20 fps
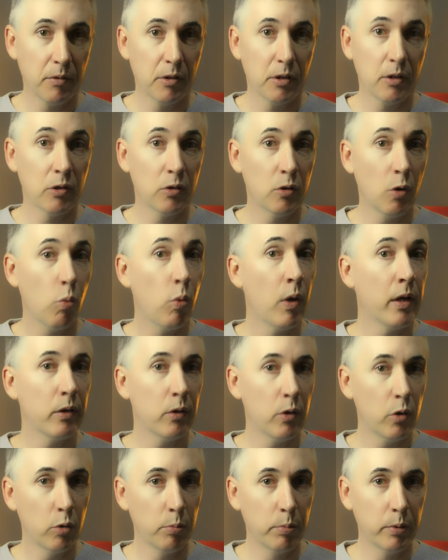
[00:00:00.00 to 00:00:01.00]
so it's not one
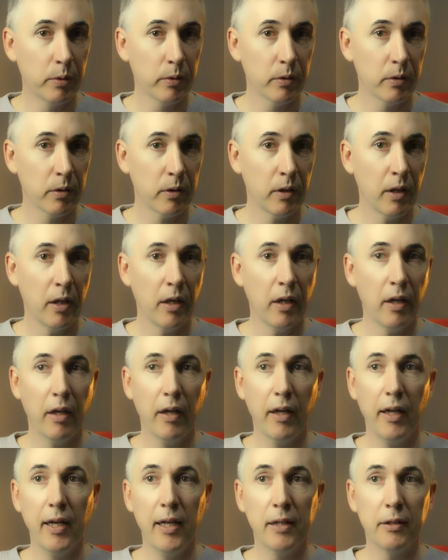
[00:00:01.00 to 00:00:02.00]
whole book,
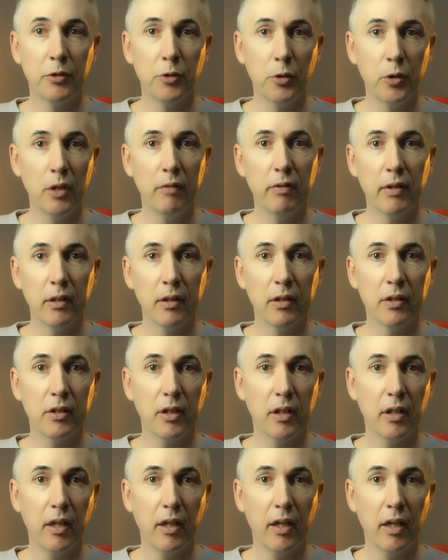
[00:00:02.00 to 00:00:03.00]
and the two novellas
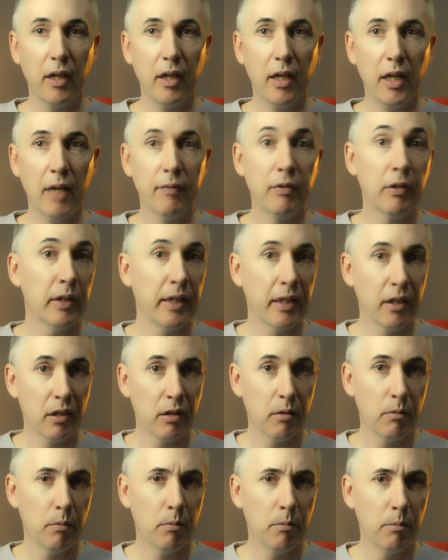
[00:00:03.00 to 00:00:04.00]
have a
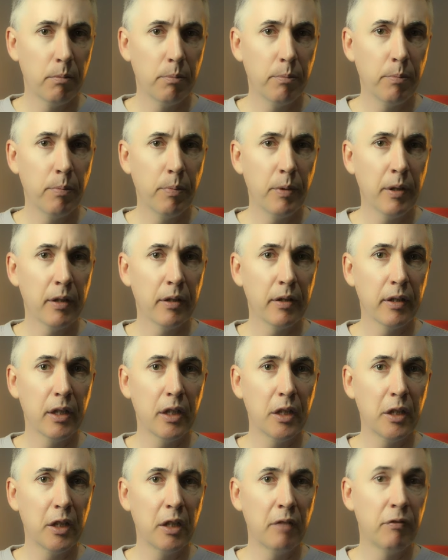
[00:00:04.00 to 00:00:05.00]
link, but
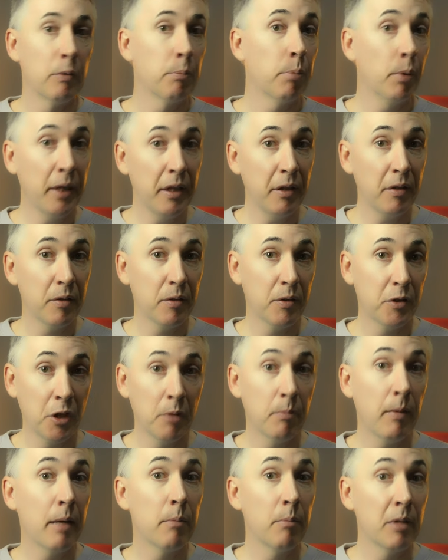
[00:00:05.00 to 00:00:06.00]
if you blink, you
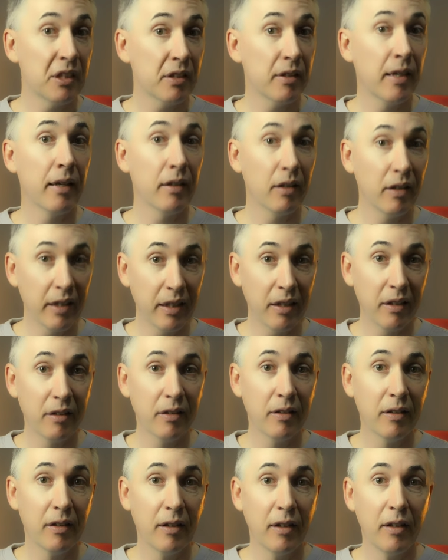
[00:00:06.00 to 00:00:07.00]
may miss that
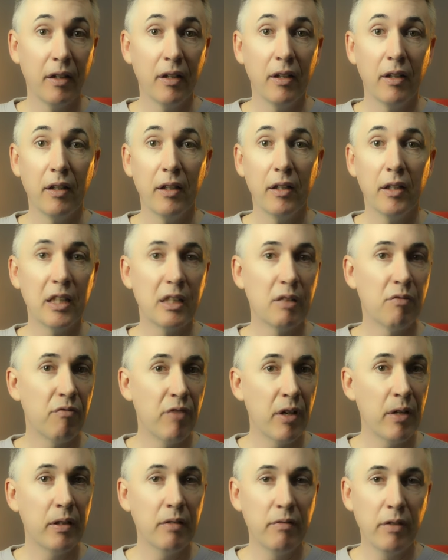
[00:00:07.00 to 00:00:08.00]
link. It's
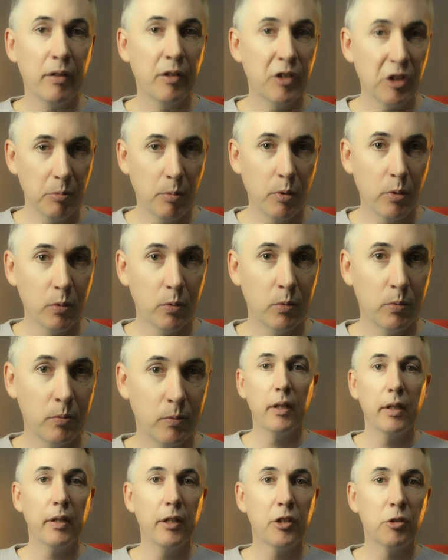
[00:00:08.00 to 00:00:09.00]
very, very small.
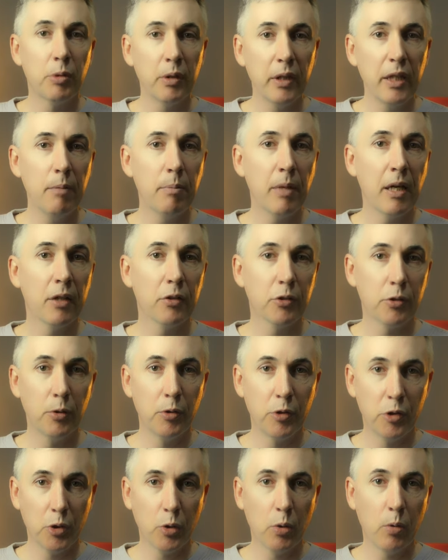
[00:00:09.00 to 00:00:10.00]
It's really about
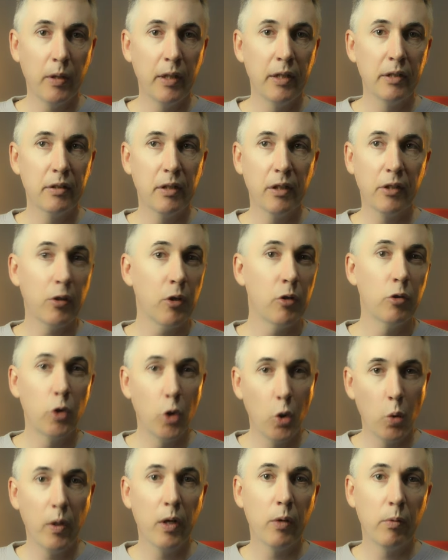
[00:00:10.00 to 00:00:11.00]
two stories that go
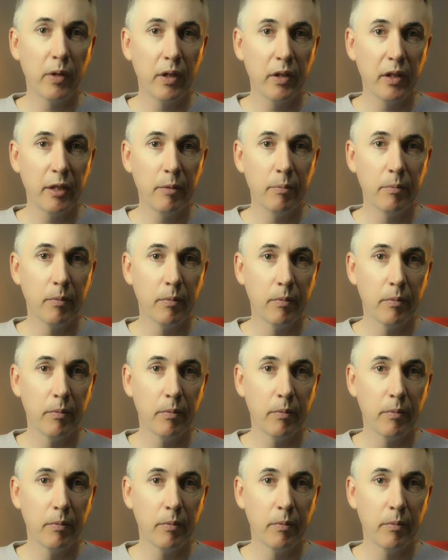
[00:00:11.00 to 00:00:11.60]
nowhere, really.